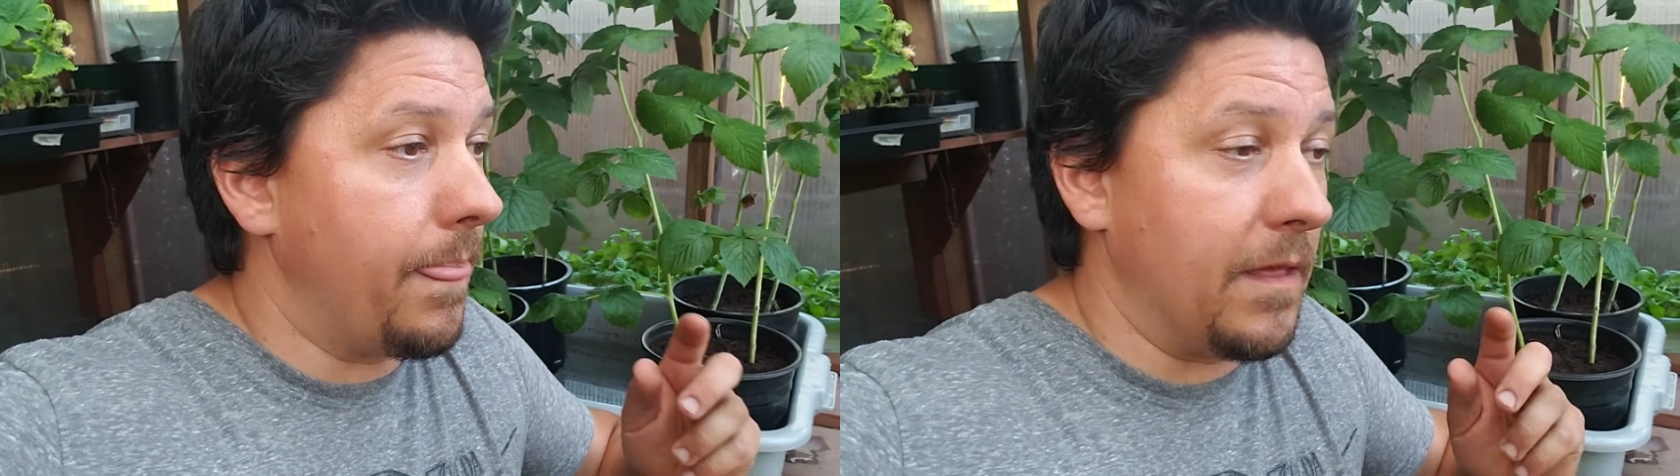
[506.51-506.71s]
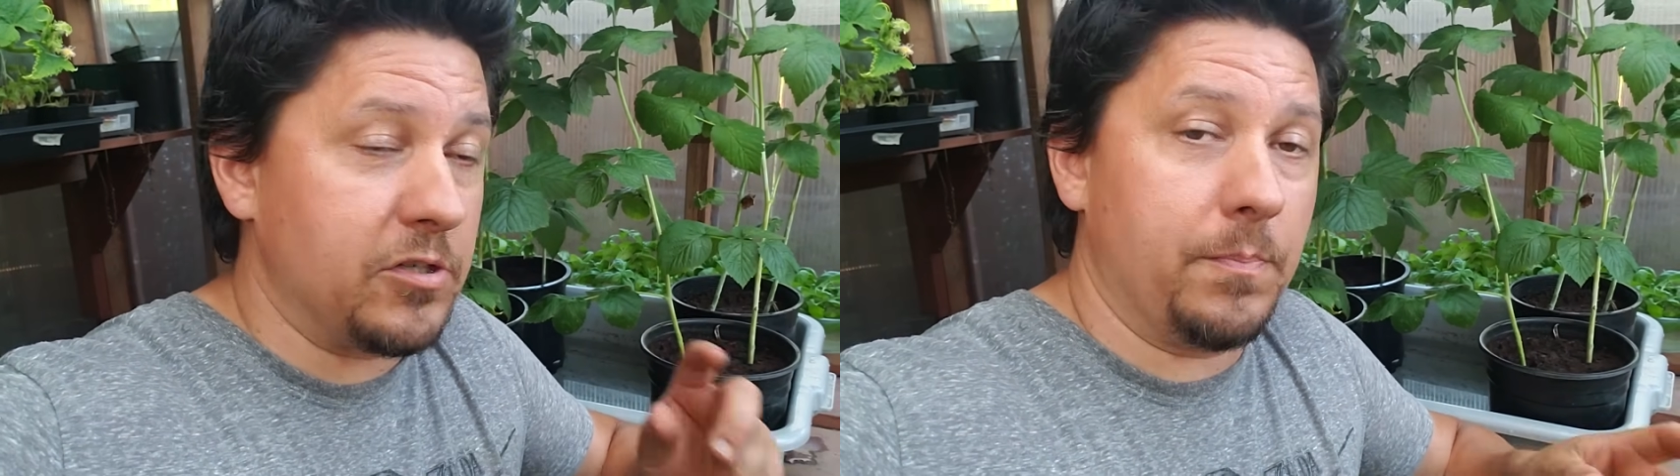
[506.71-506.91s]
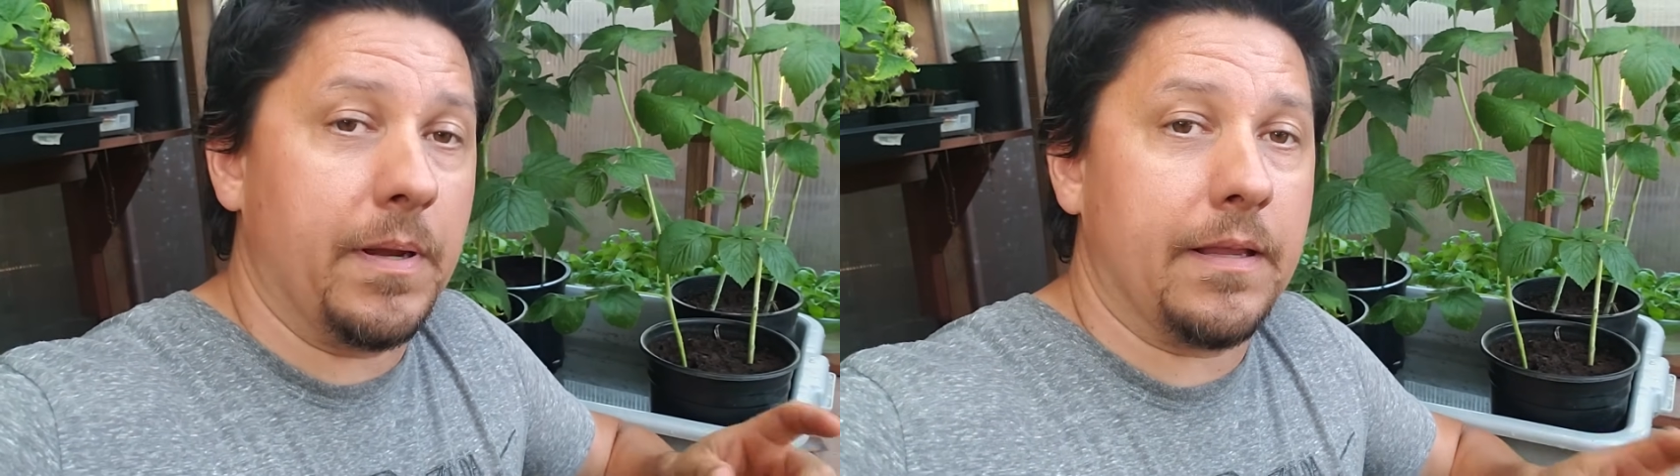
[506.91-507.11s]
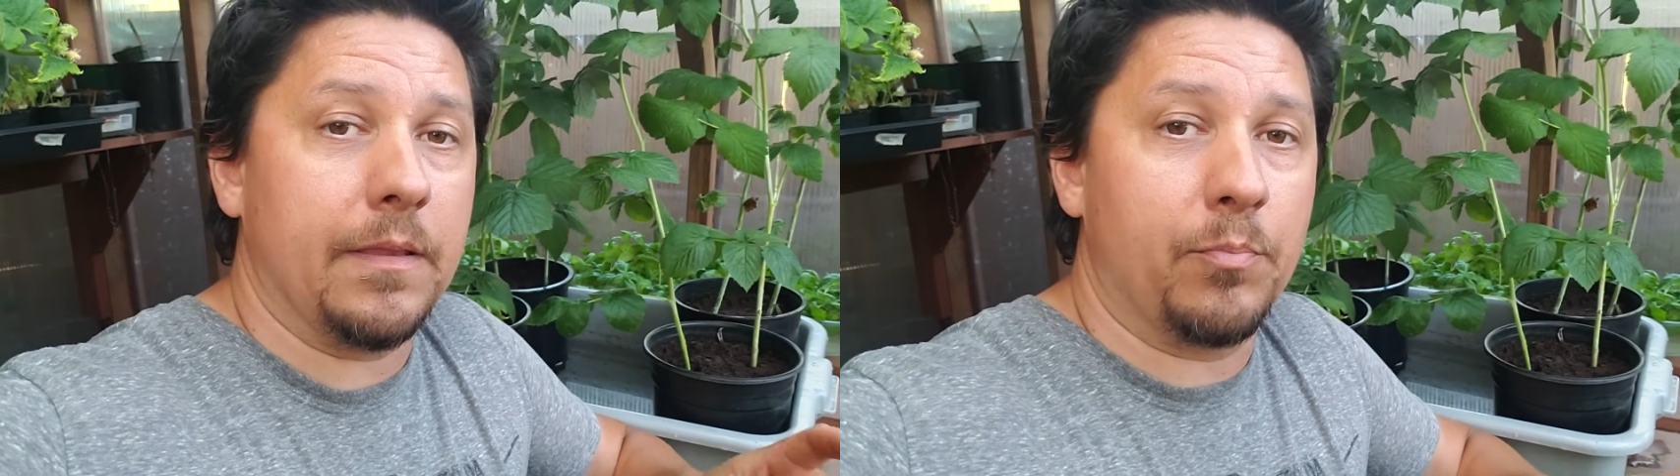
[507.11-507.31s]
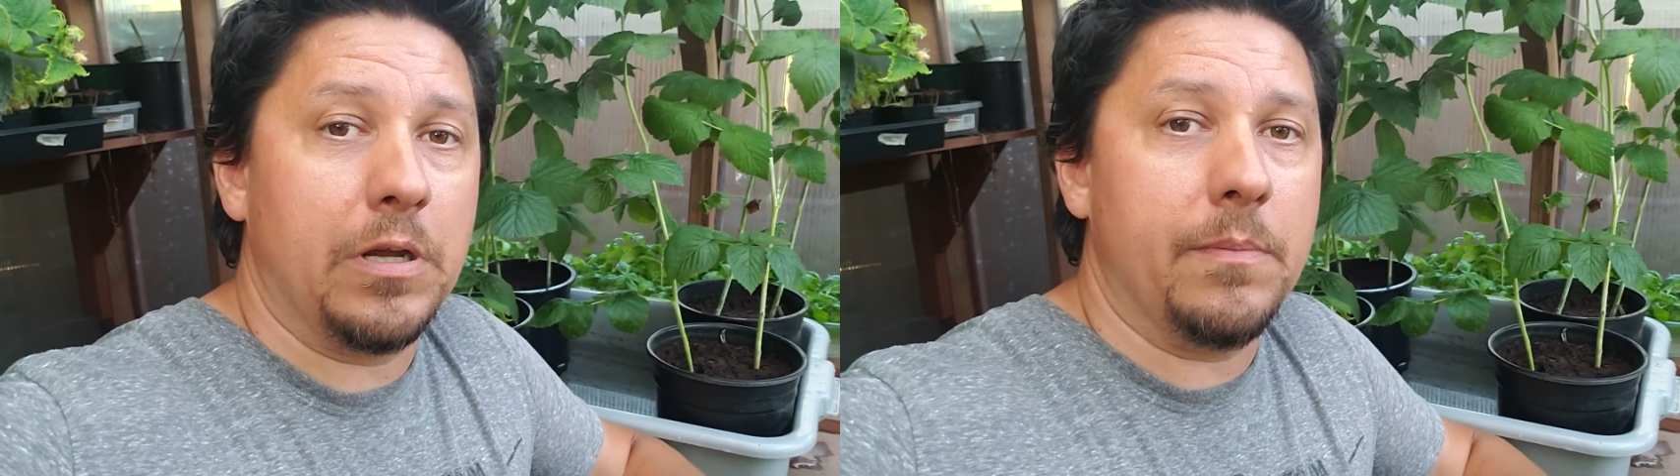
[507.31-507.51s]
that you're picking
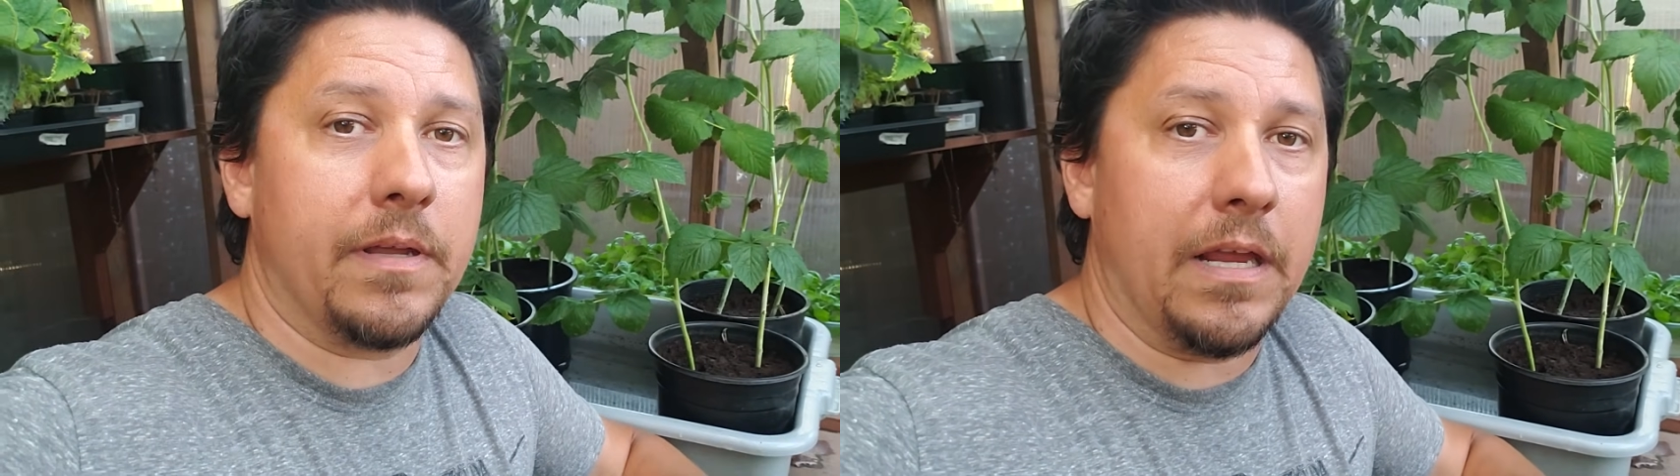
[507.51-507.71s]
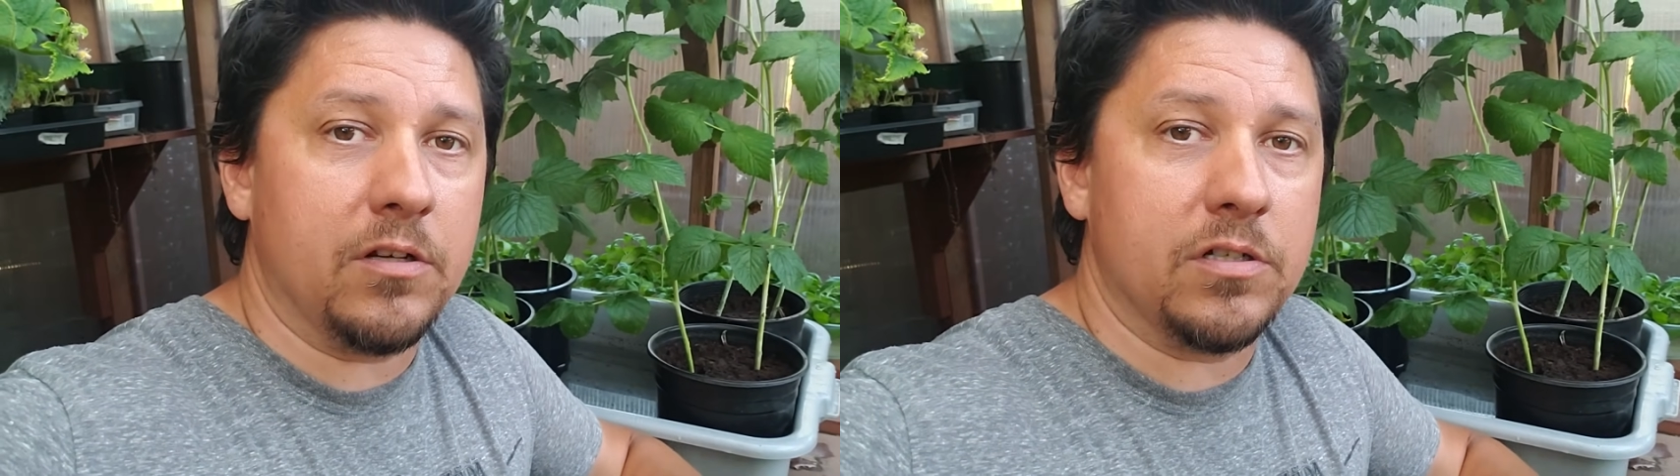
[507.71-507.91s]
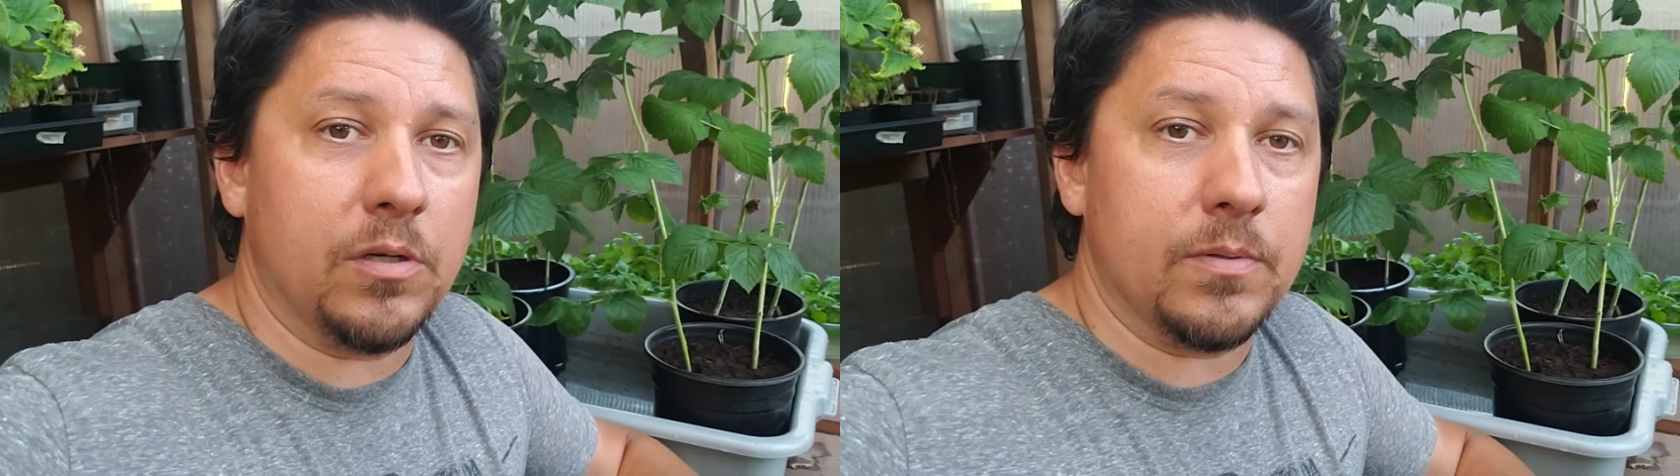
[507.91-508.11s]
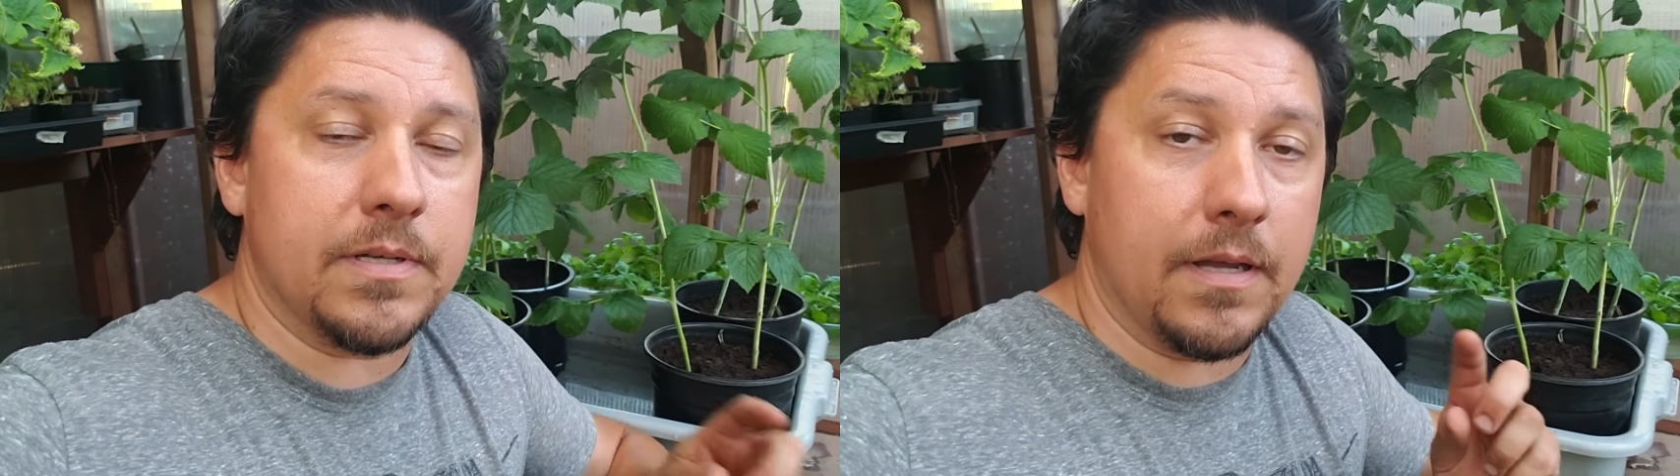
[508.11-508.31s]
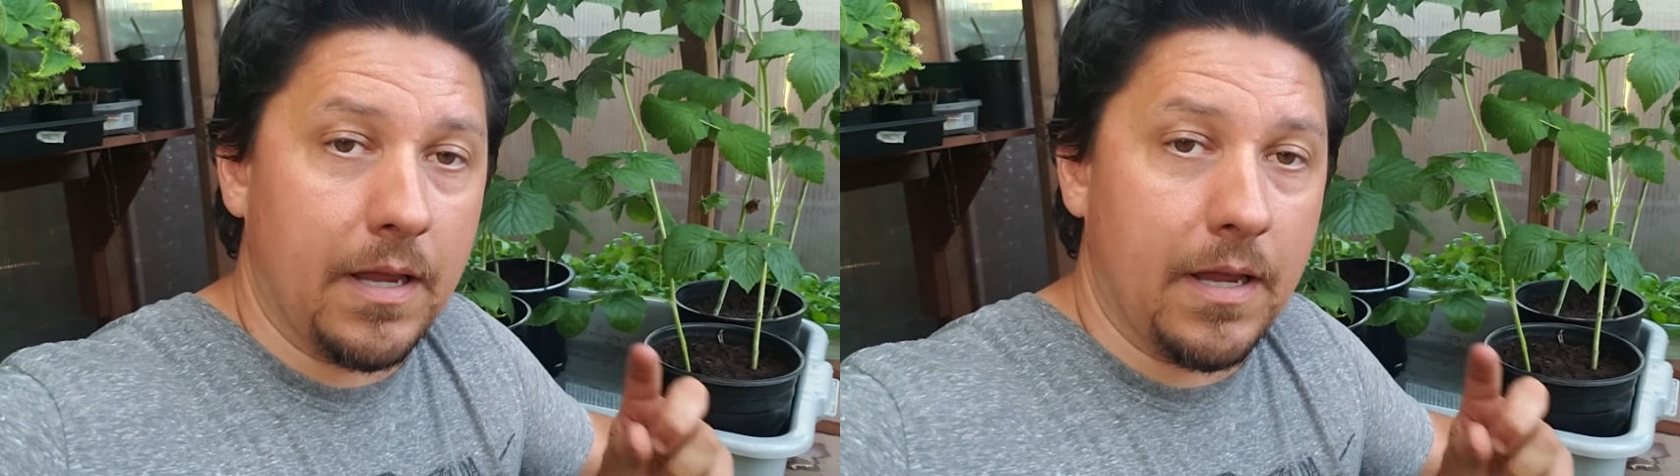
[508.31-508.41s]
the Primocane shoots